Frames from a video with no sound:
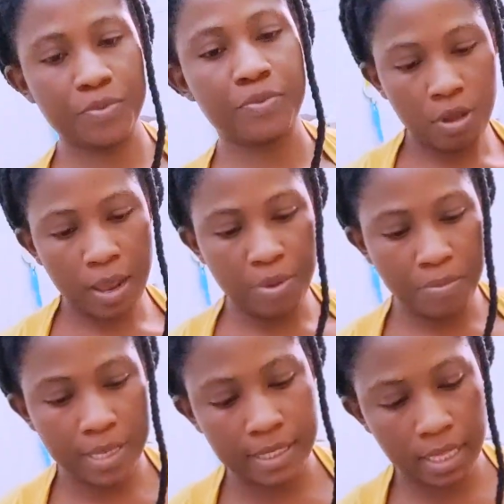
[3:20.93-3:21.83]
I'm gonna be
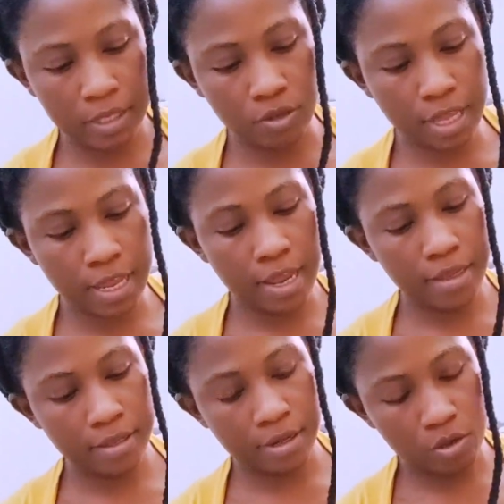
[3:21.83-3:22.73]
mixing it
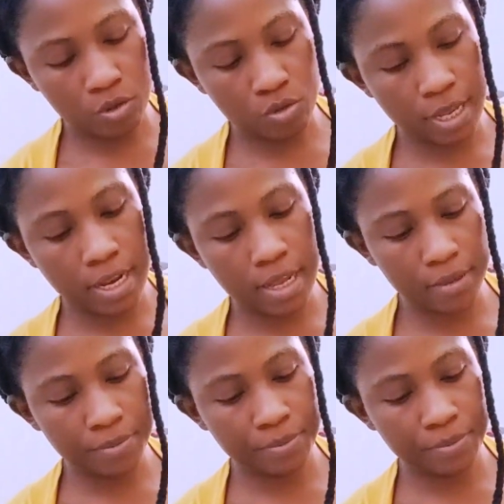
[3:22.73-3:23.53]
all together.